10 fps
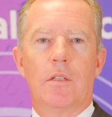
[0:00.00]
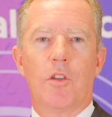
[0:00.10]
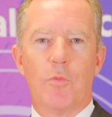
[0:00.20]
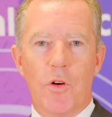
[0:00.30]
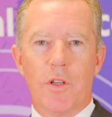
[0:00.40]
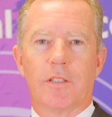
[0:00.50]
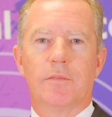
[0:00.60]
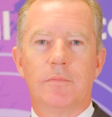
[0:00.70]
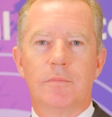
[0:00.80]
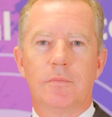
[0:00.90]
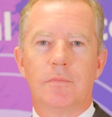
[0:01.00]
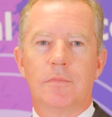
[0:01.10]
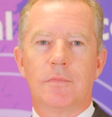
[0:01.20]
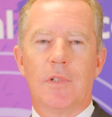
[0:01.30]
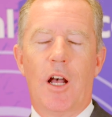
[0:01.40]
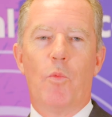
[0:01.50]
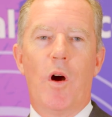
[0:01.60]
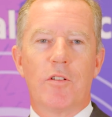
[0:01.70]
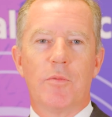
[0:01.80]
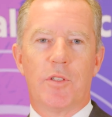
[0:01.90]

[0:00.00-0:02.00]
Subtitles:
Good morning and welcome